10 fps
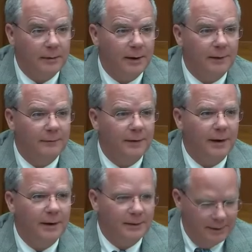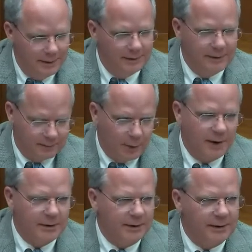We have, this
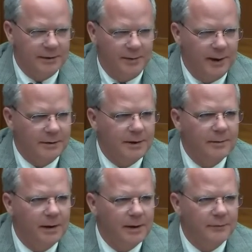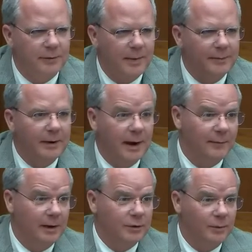project is about 10 minutes from Mammoth Cave
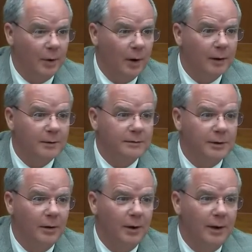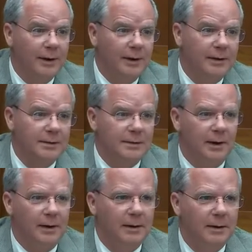National Park. So
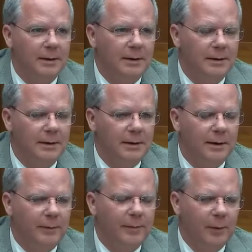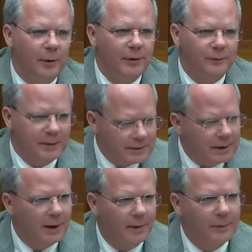it would be worth your visit to
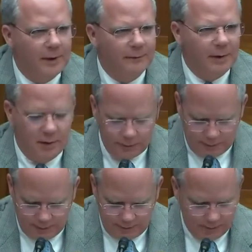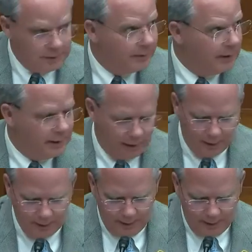come. We'd love to host you to be there.